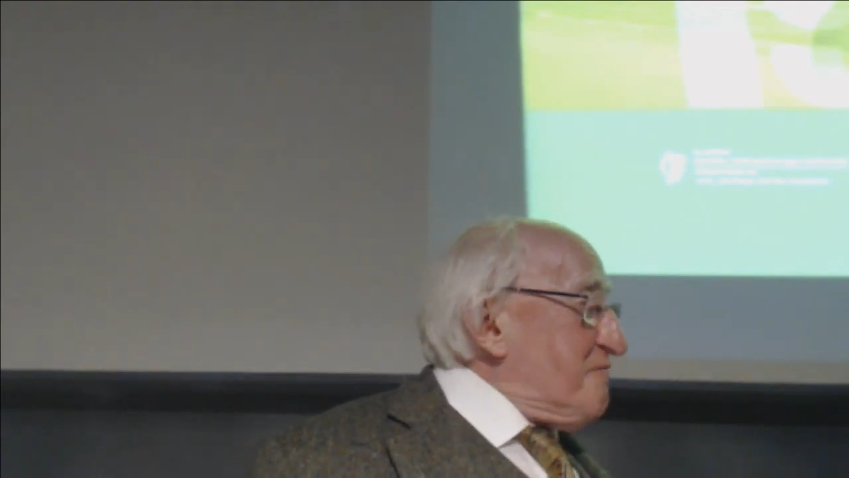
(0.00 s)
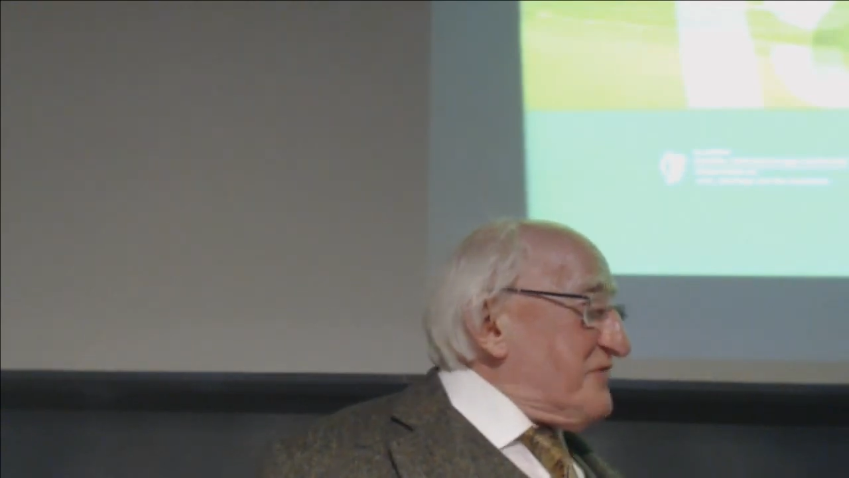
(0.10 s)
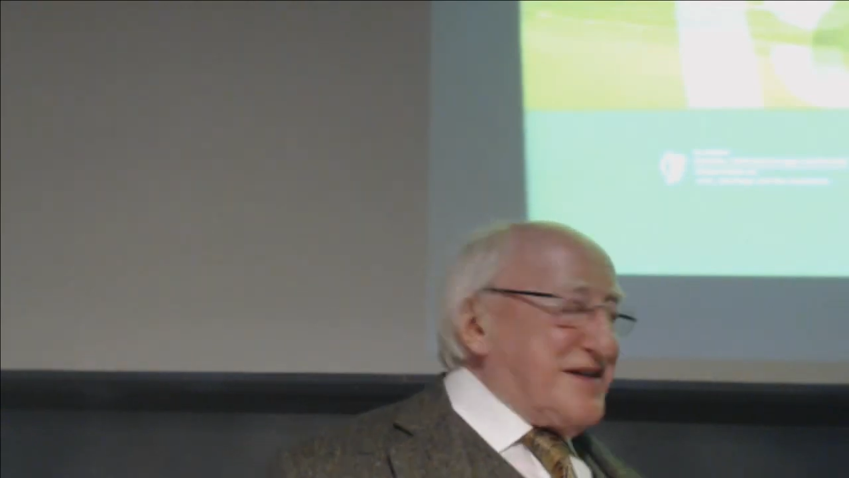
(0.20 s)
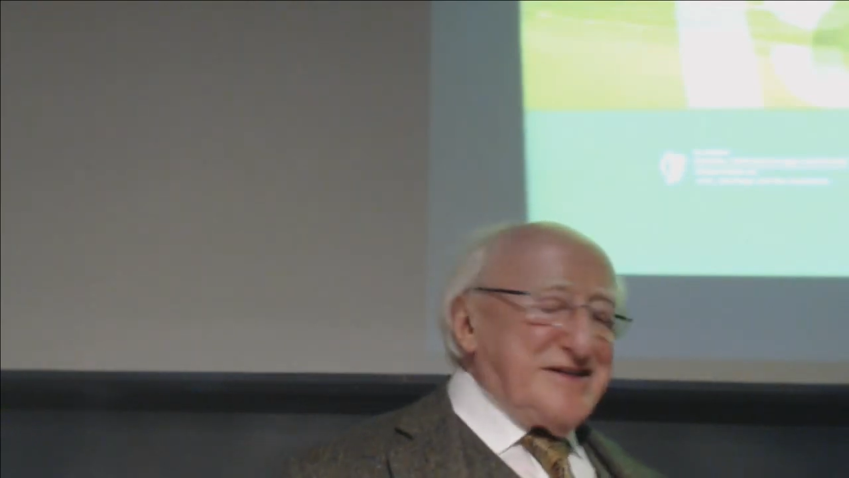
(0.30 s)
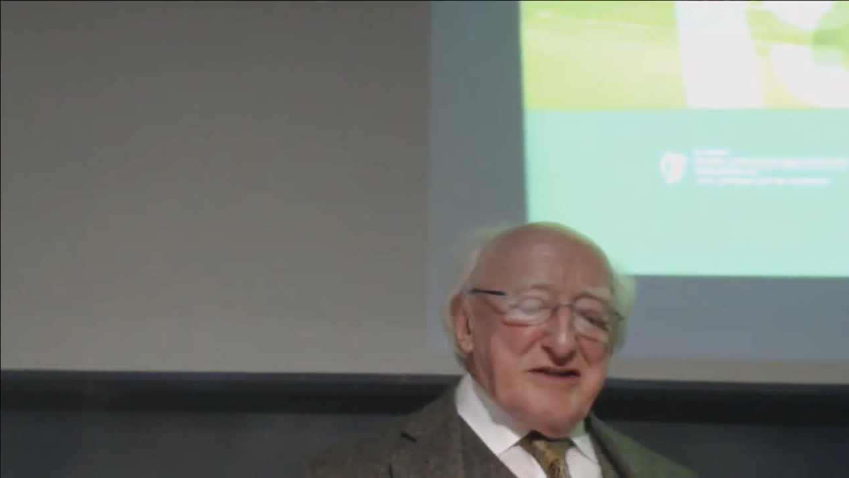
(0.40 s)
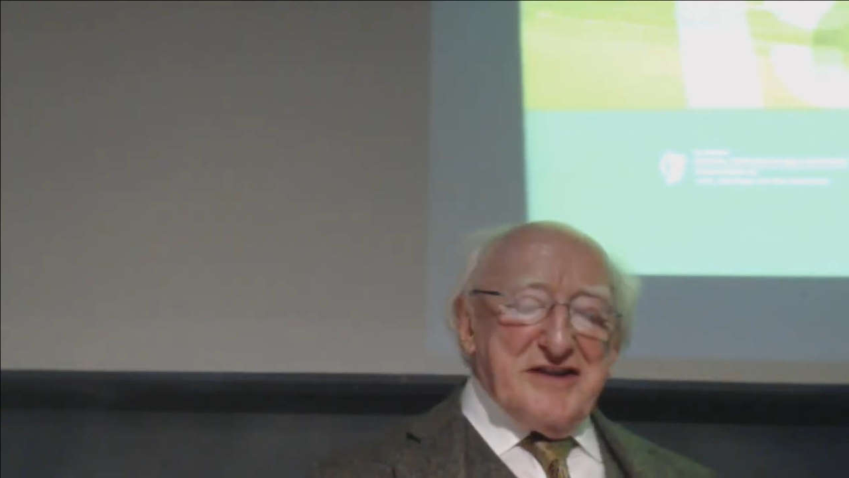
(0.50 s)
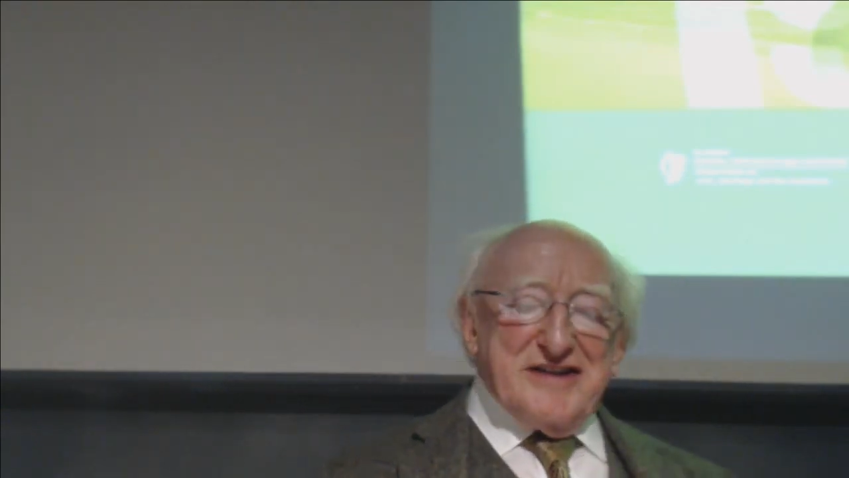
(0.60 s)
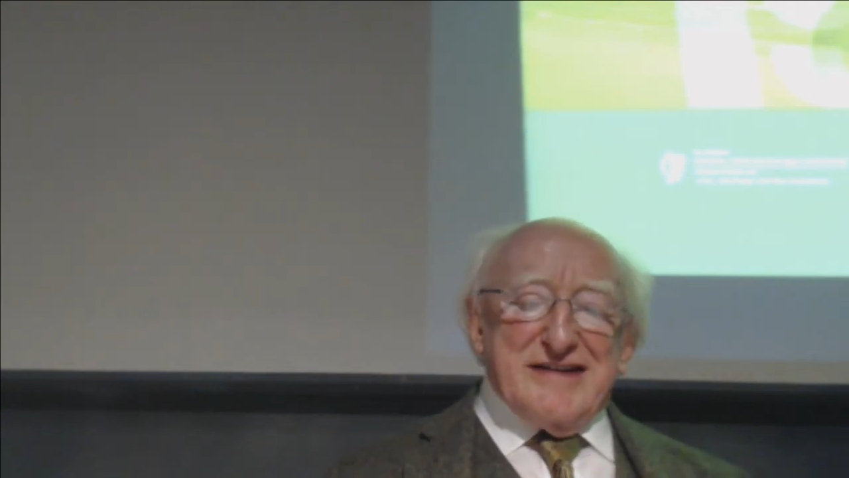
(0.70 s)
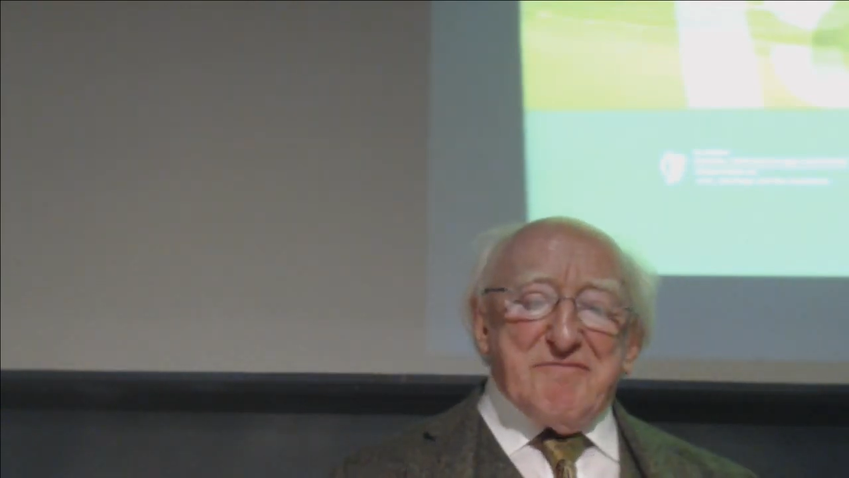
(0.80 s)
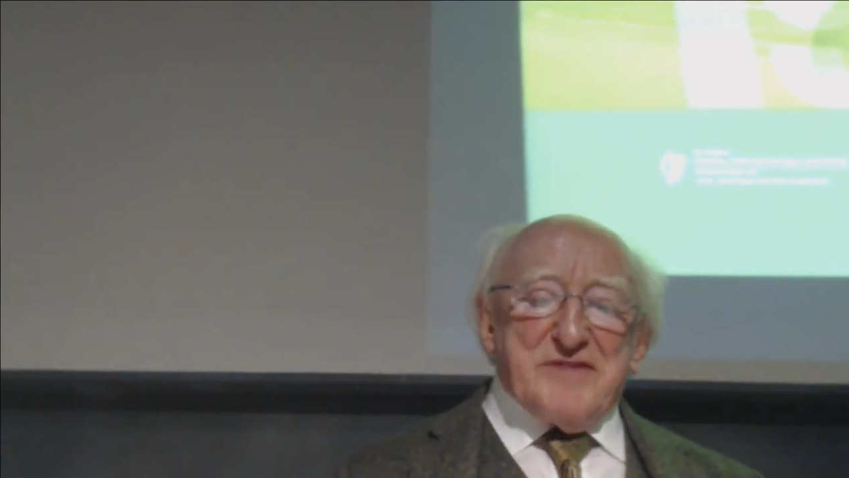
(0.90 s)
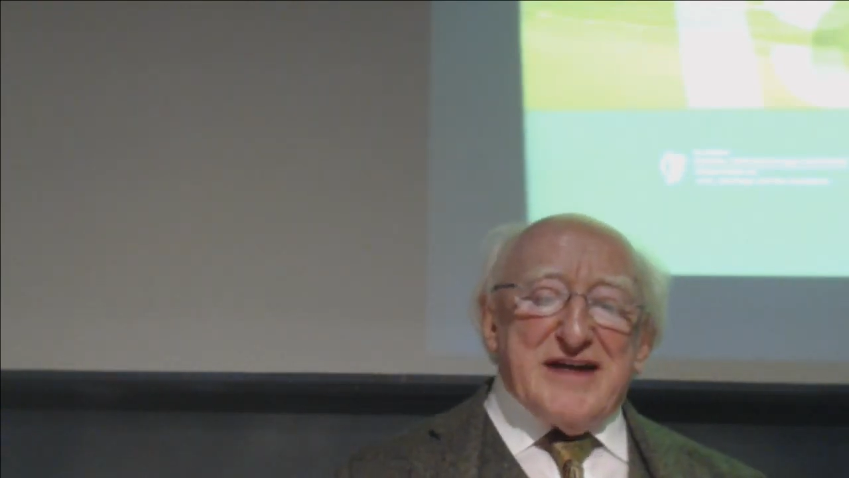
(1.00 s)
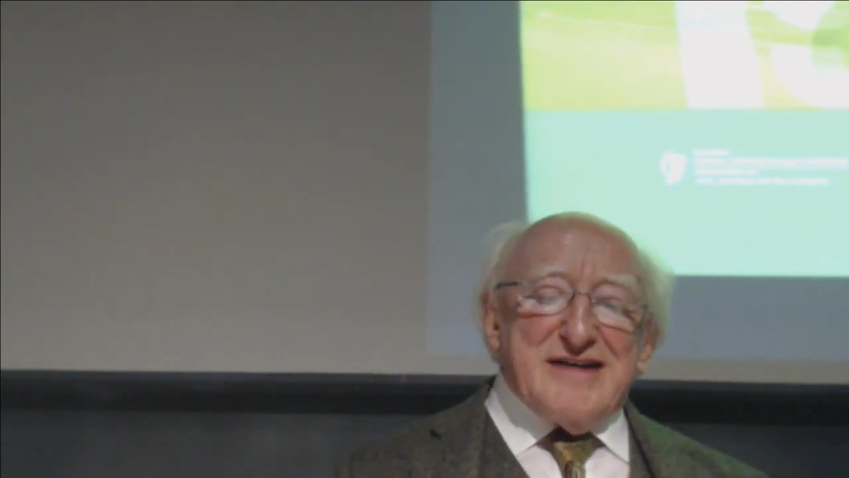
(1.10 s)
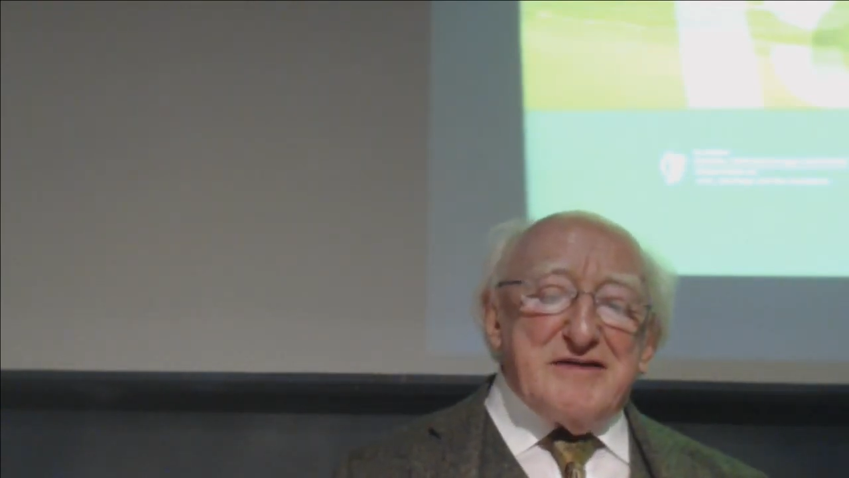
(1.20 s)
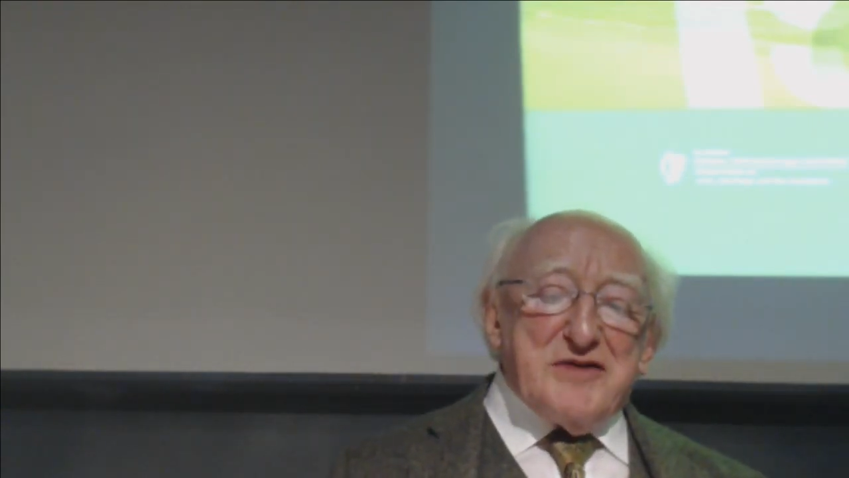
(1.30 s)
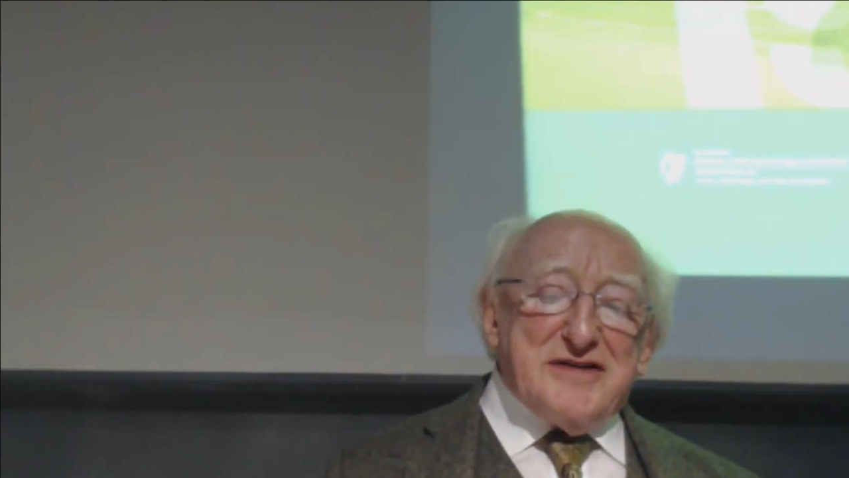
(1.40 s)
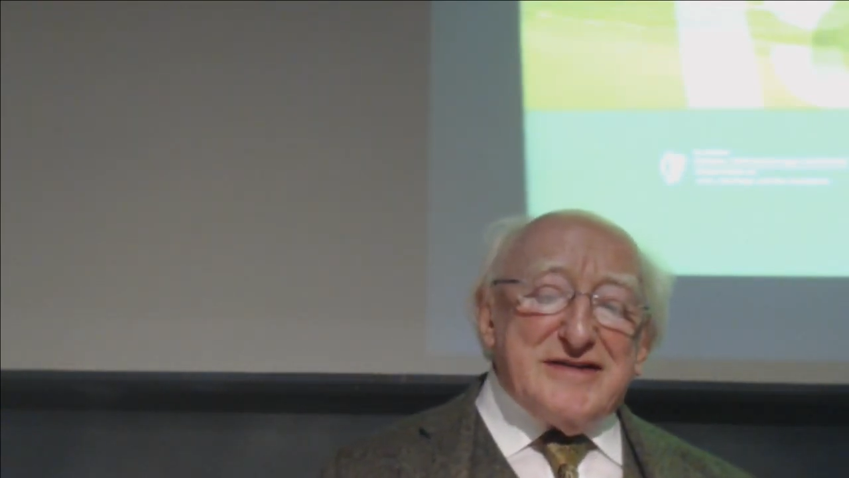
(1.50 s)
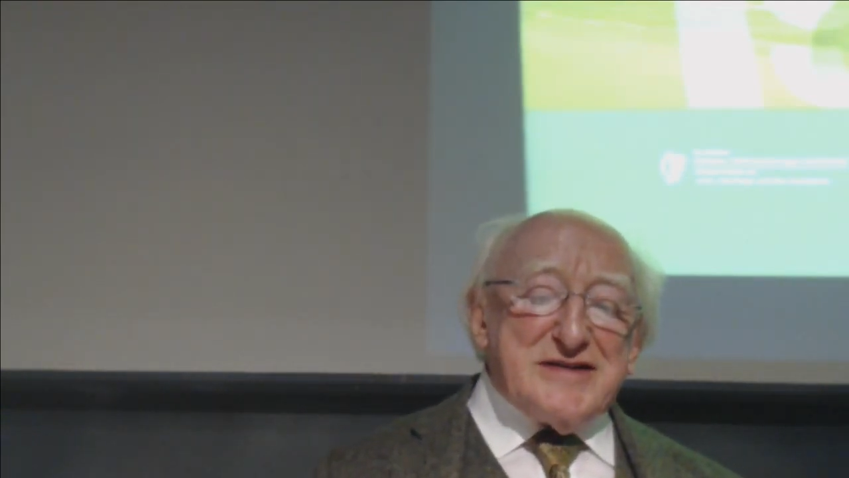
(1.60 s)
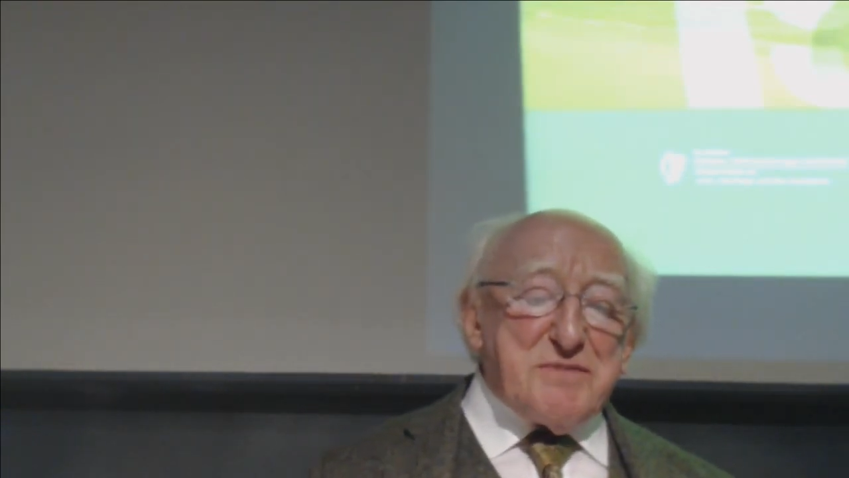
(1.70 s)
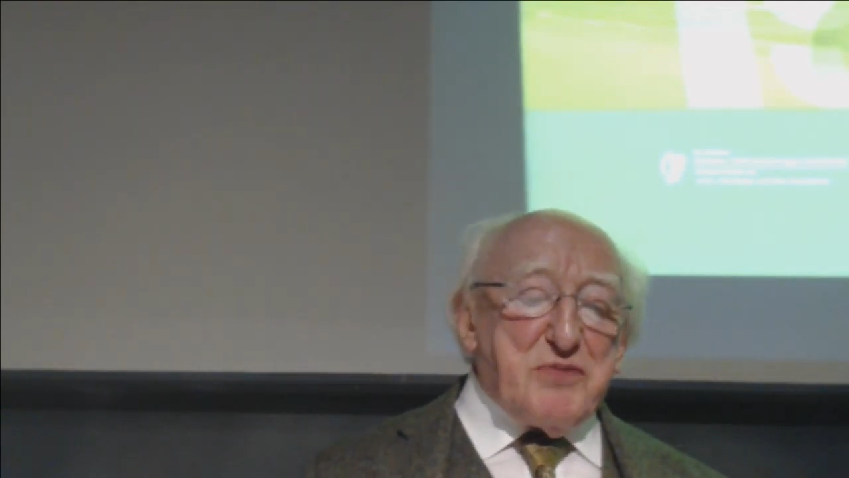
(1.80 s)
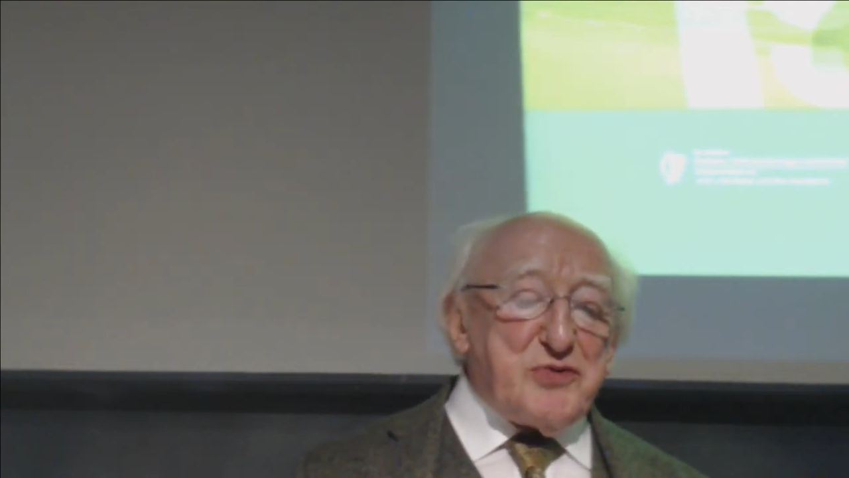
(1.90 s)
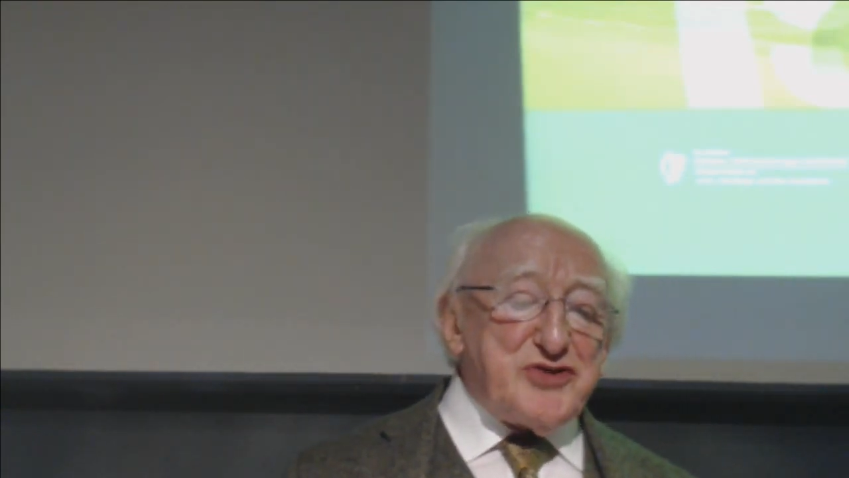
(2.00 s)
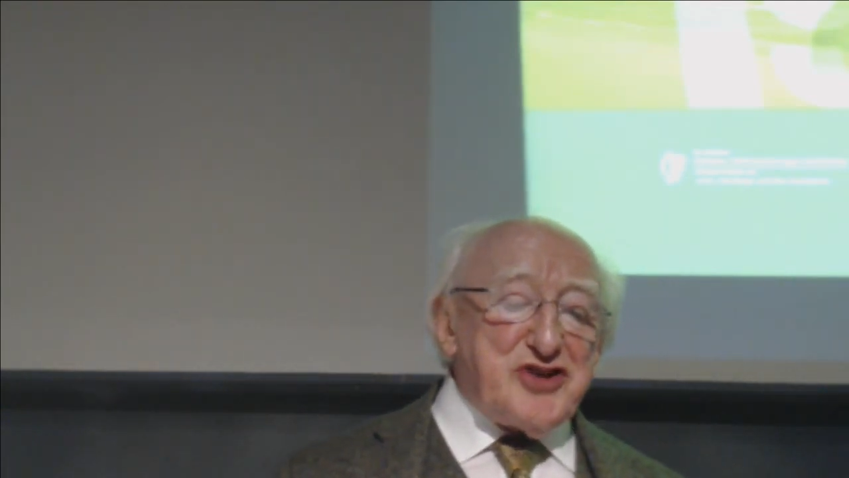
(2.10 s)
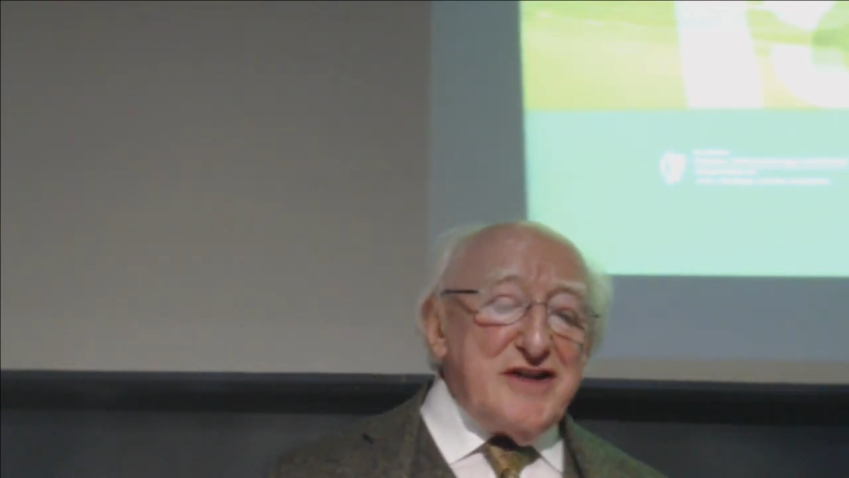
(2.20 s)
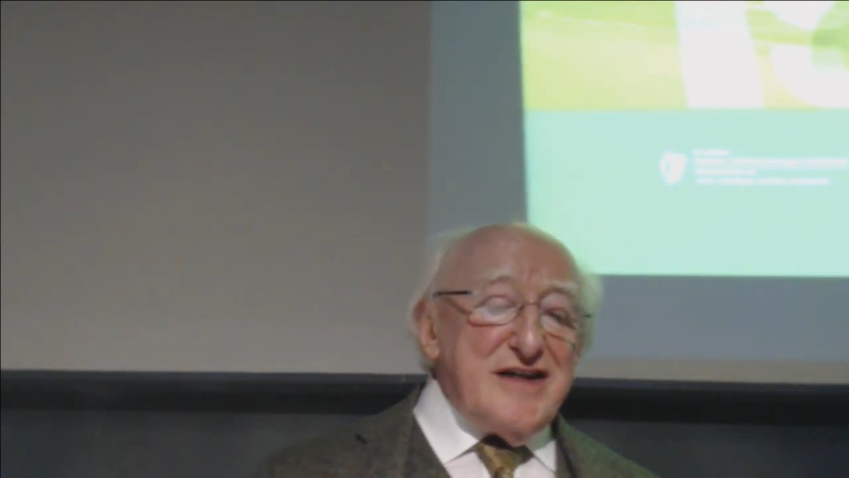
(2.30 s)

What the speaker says: that this boat,